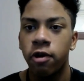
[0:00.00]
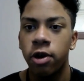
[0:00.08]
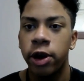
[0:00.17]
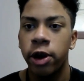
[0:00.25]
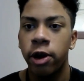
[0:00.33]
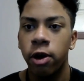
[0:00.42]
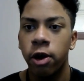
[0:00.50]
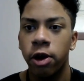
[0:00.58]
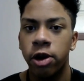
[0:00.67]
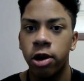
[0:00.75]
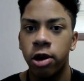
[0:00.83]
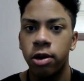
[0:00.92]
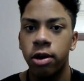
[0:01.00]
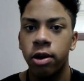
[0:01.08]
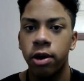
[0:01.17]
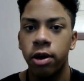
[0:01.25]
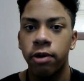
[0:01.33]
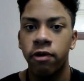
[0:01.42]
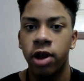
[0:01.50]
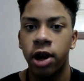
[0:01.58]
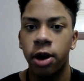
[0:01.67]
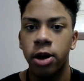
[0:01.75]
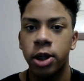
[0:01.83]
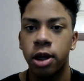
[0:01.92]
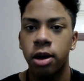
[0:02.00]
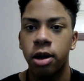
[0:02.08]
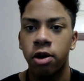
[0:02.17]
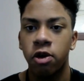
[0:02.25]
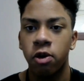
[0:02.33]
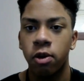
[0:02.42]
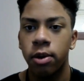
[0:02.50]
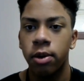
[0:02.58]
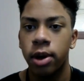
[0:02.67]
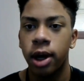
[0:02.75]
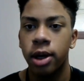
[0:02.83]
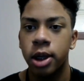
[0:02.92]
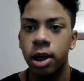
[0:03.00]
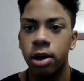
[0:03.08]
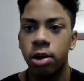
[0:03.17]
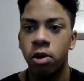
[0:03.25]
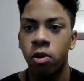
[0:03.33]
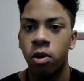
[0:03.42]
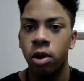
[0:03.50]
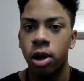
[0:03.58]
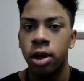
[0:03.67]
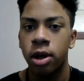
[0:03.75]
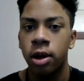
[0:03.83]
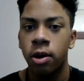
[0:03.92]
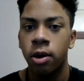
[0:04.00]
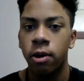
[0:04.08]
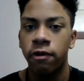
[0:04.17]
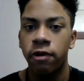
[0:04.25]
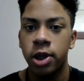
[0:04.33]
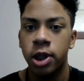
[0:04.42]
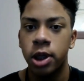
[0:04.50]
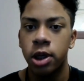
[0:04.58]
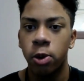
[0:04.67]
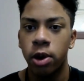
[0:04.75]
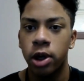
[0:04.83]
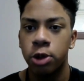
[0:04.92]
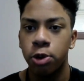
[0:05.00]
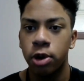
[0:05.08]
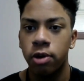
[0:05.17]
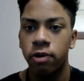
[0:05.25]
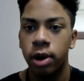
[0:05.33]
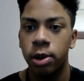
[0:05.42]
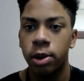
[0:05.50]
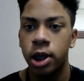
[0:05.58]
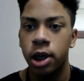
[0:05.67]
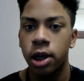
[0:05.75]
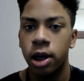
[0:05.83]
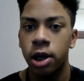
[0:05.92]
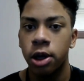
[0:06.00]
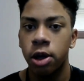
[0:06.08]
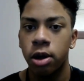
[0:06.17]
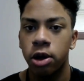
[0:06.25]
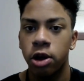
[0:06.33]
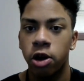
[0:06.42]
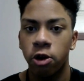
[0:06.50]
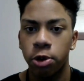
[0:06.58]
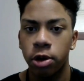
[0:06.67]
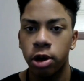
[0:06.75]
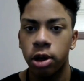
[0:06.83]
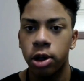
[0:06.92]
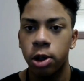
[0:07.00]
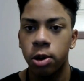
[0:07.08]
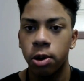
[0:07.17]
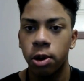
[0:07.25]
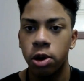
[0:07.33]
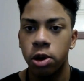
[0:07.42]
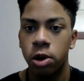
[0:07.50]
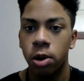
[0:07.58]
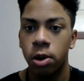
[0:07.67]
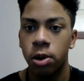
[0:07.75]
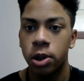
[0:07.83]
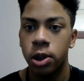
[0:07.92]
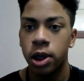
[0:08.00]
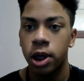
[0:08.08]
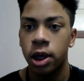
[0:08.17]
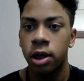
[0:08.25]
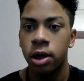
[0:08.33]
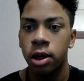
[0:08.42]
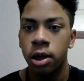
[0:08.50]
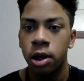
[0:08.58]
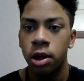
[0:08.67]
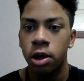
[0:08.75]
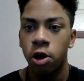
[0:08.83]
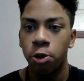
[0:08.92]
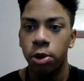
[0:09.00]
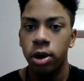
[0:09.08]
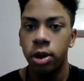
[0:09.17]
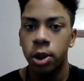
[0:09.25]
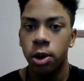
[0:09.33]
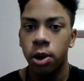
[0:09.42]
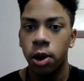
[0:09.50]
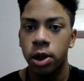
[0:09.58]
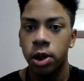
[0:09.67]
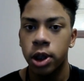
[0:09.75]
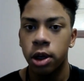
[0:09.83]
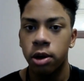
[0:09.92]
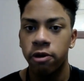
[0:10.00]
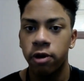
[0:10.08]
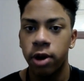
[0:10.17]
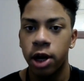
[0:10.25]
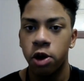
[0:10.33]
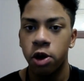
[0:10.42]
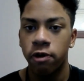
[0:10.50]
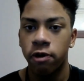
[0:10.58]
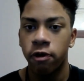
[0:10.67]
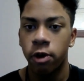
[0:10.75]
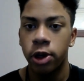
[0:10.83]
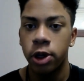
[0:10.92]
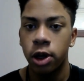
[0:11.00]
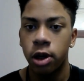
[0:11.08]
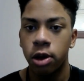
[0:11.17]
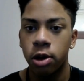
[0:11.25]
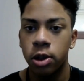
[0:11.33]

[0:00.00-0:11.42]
Look for a QR code flyers the lunchroom and outside the quad, or visit Greenspun website, click on yearbook to order yours today. Yearbooks are on sale at just $40.